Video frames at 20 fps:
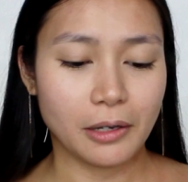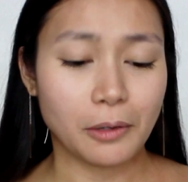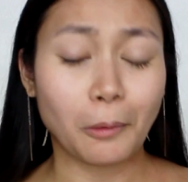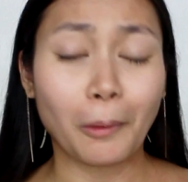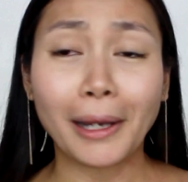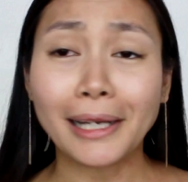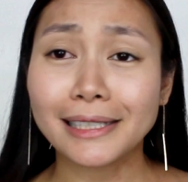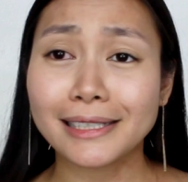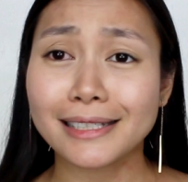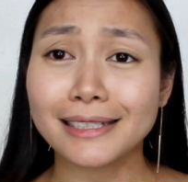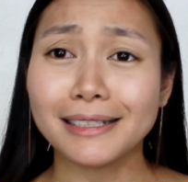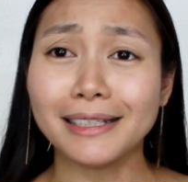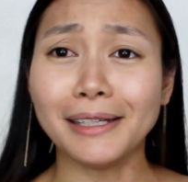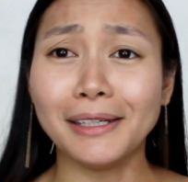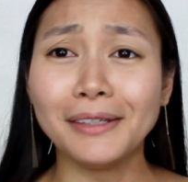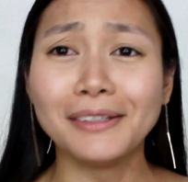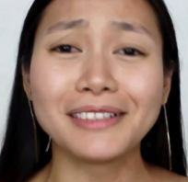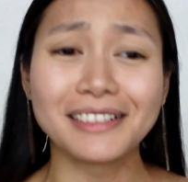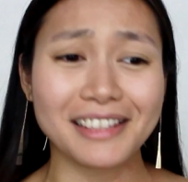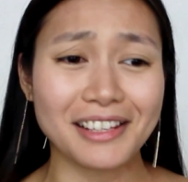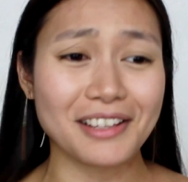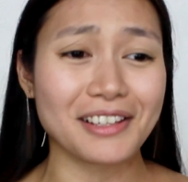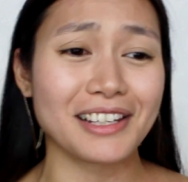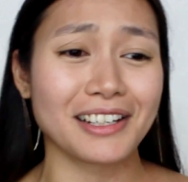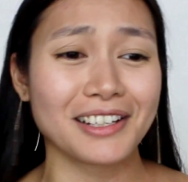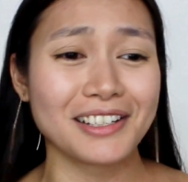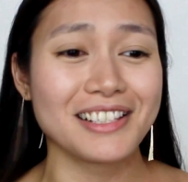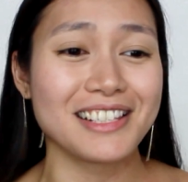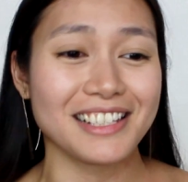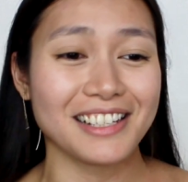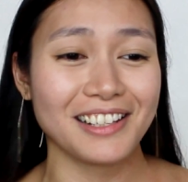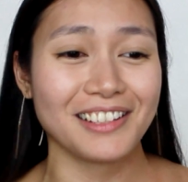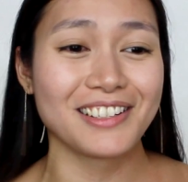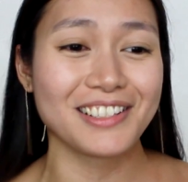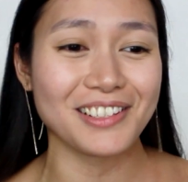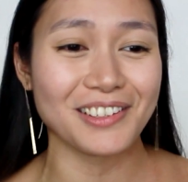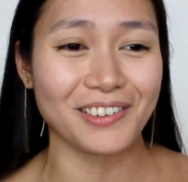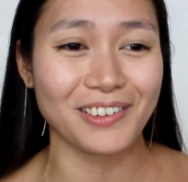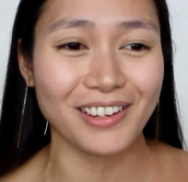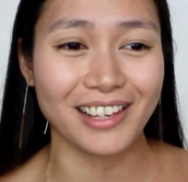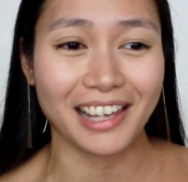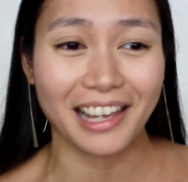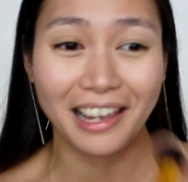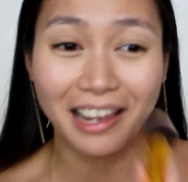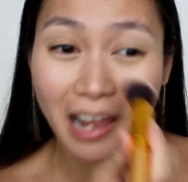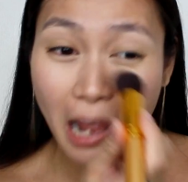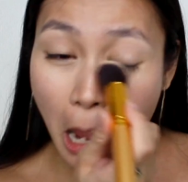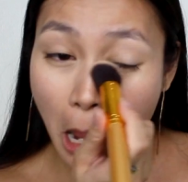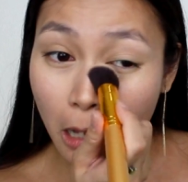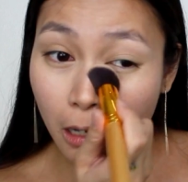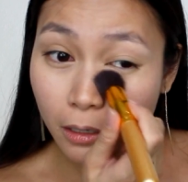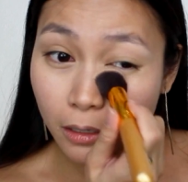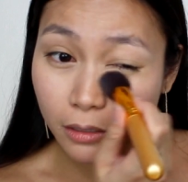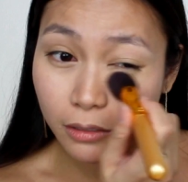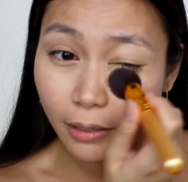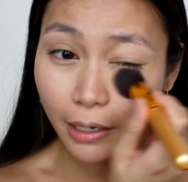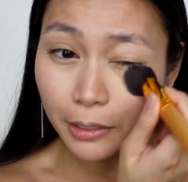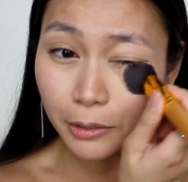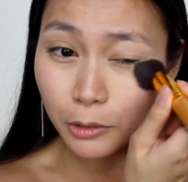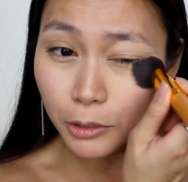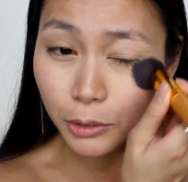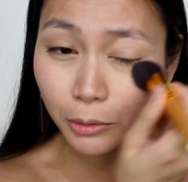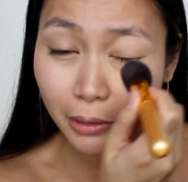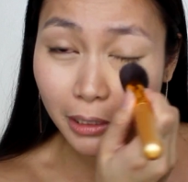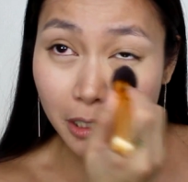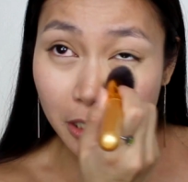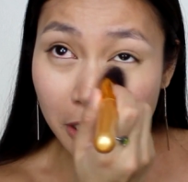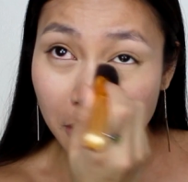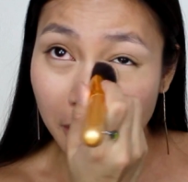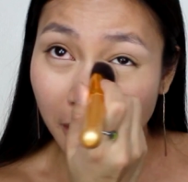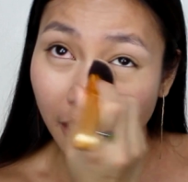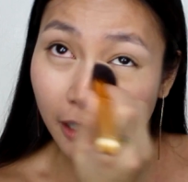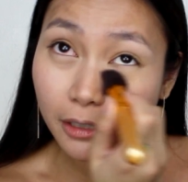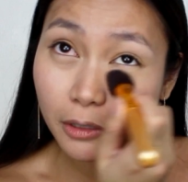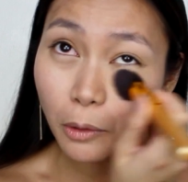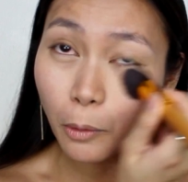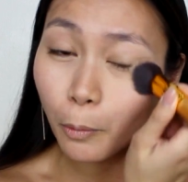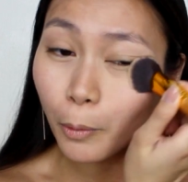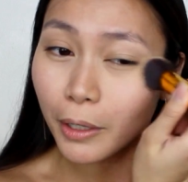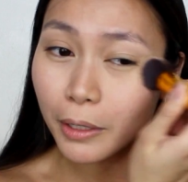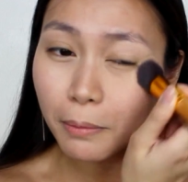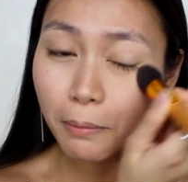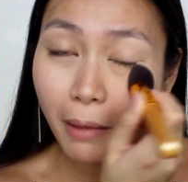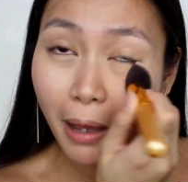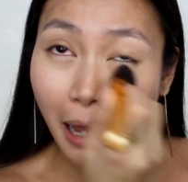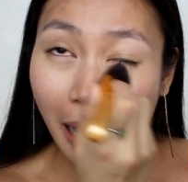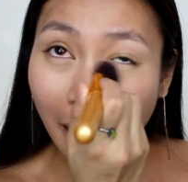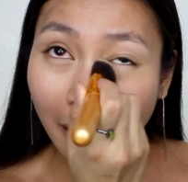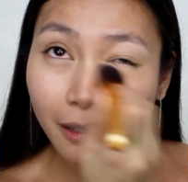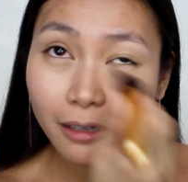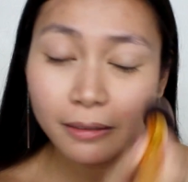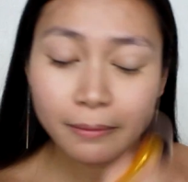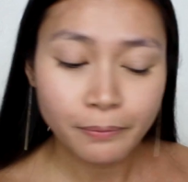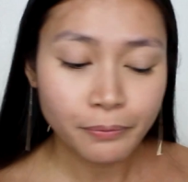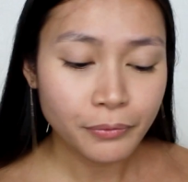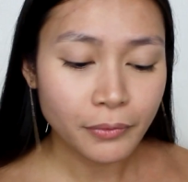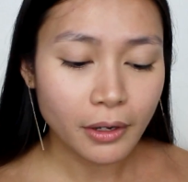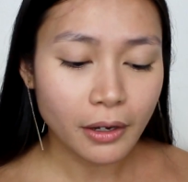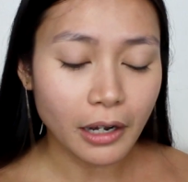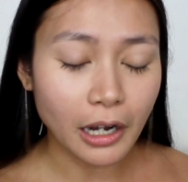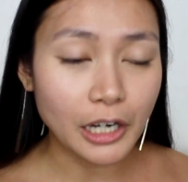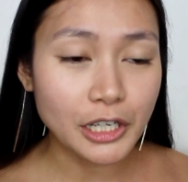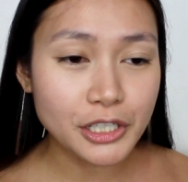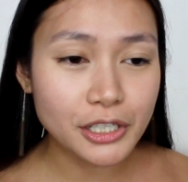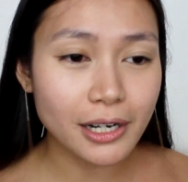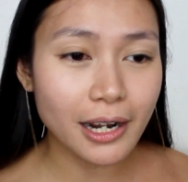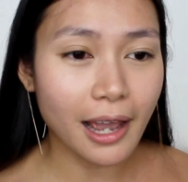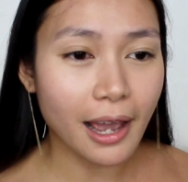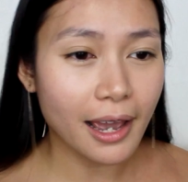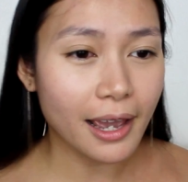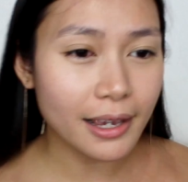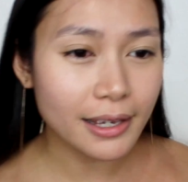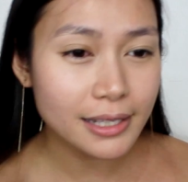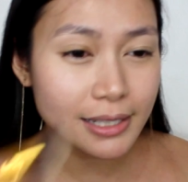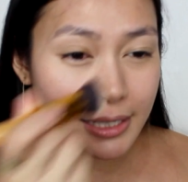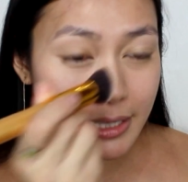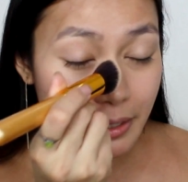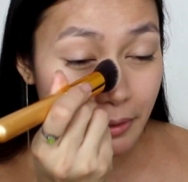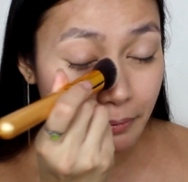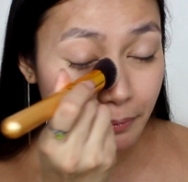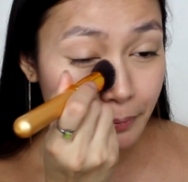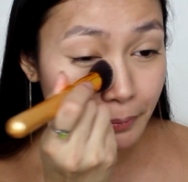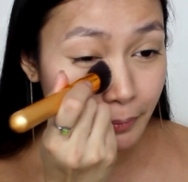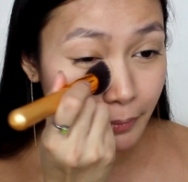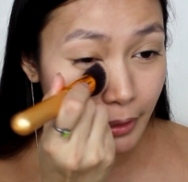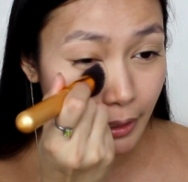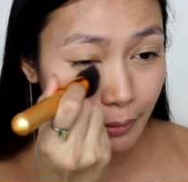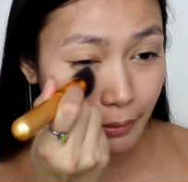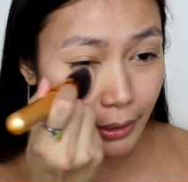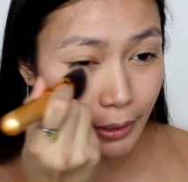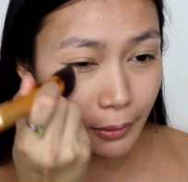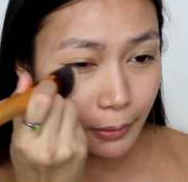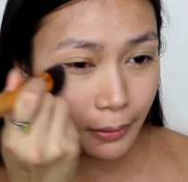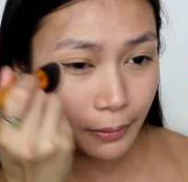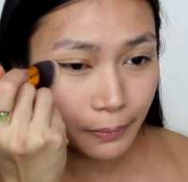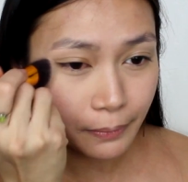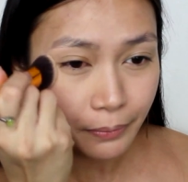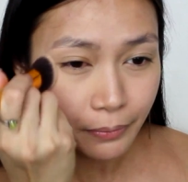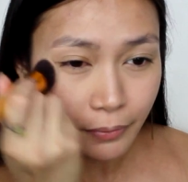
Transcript: I think the concealer's okay. So I usually start with my under eyes. There we go.